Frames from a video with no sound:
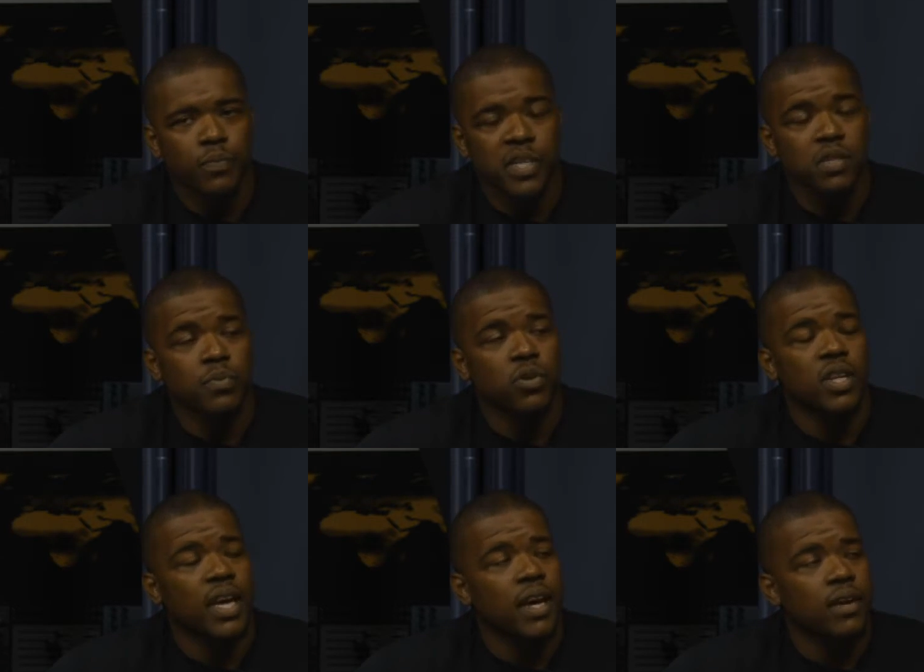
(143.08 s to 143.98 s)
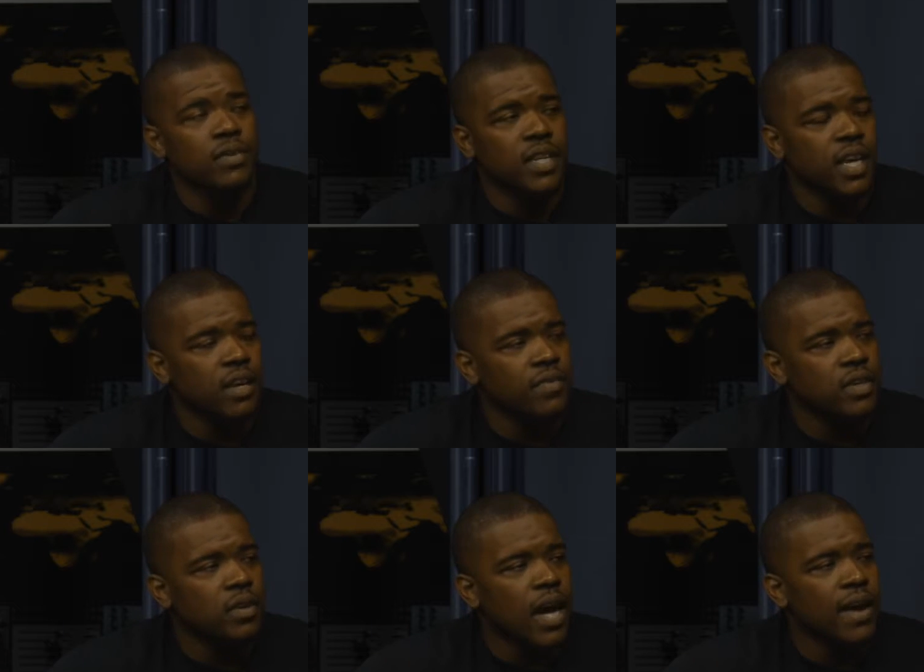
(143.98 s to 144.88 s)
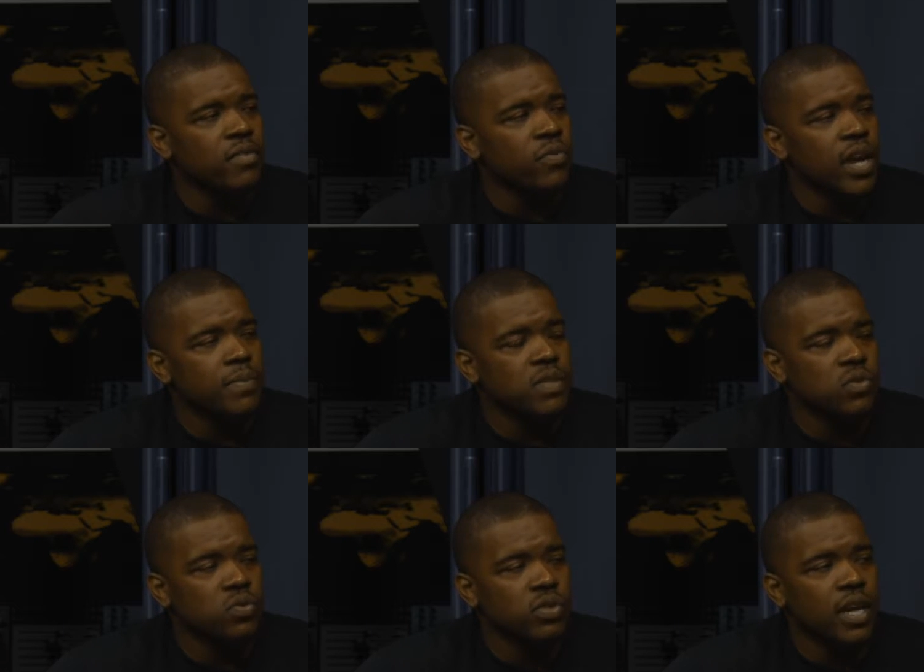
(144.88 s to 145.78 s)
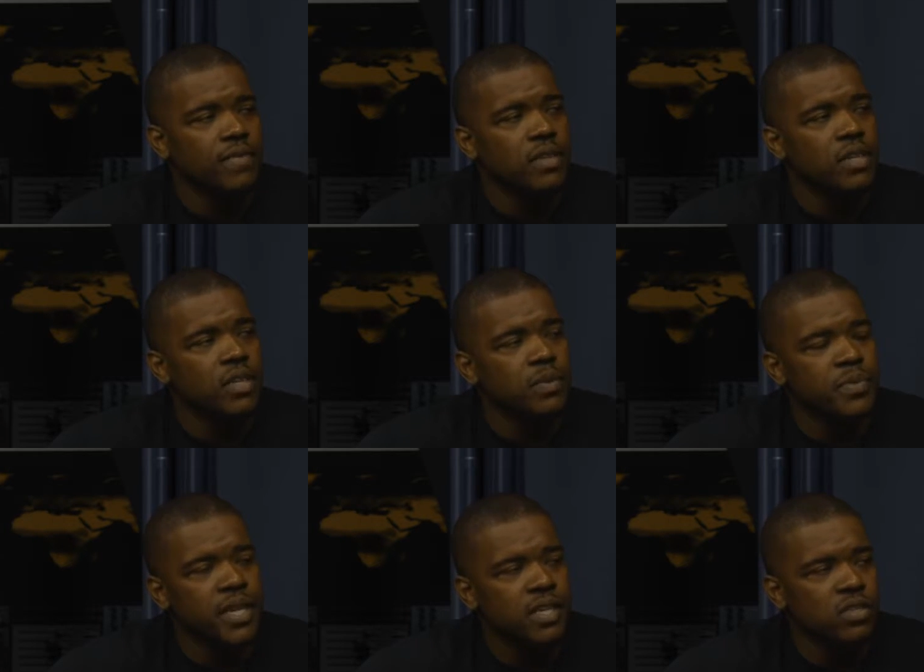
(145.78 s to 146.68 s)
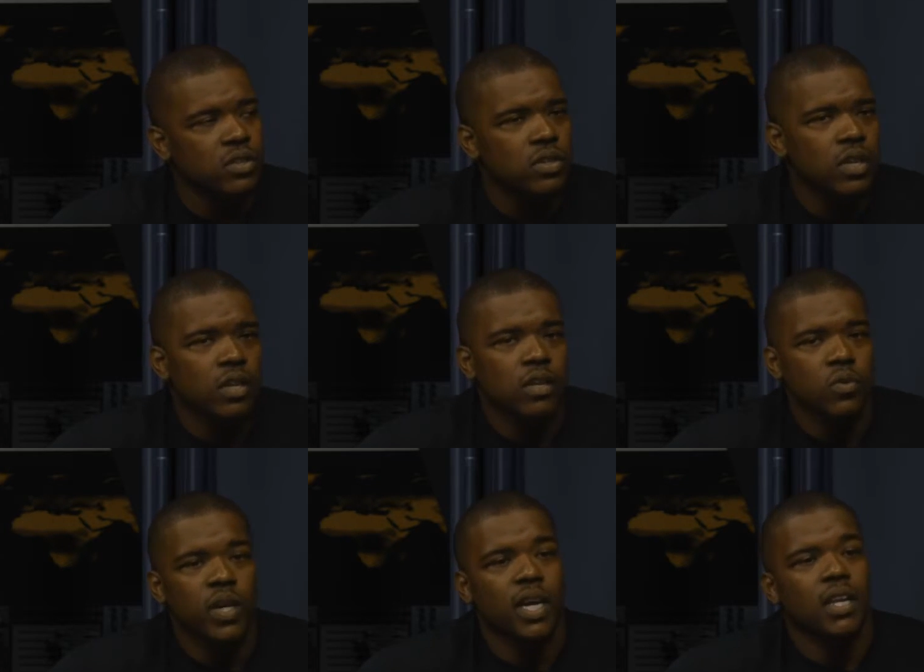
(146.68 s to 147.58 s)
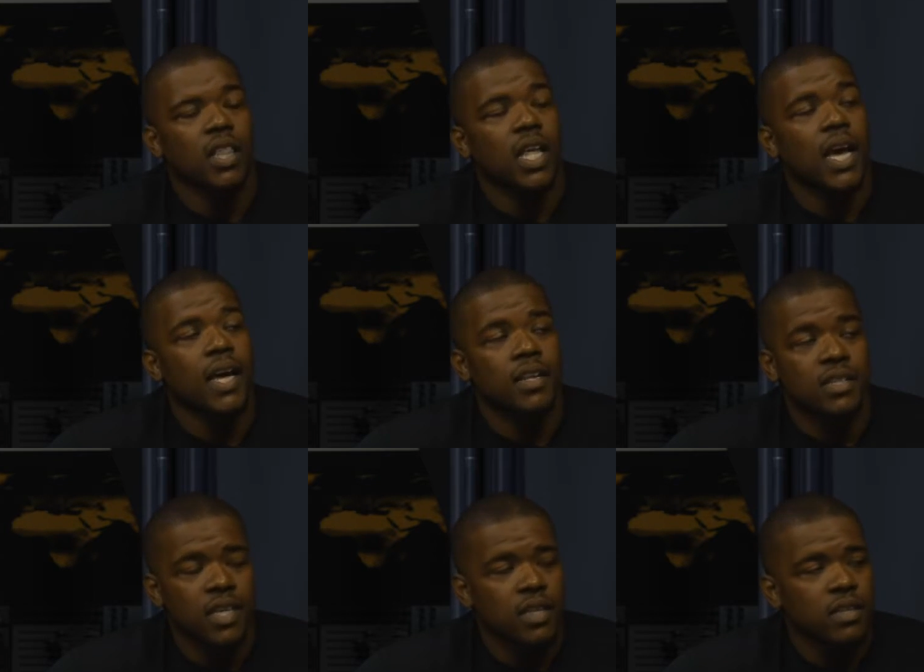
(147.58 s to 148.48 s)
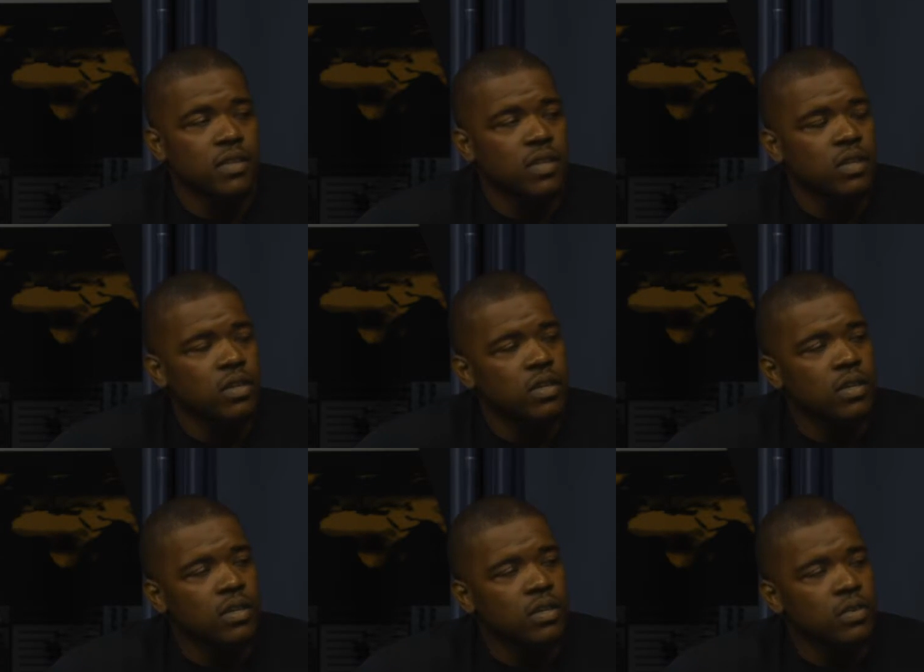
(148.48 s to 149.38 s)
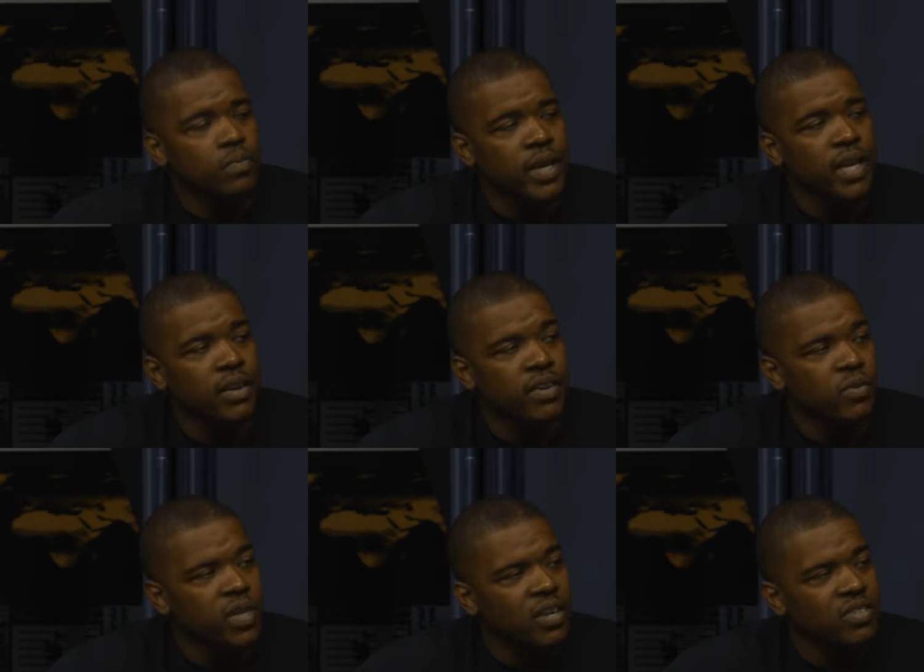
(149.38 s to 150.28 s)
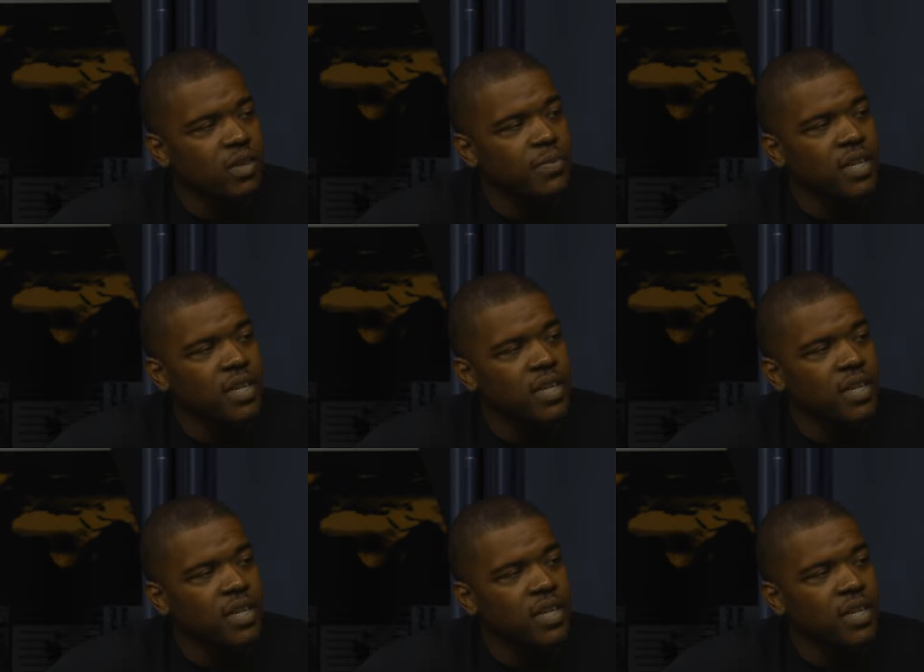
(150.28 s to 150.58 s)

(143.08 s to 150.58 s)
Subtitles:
Bishop O'Dowd. They have Ivan Rapp just was drafted in the NBA. So we had a lot of talent in the Bay Area when I was coming out.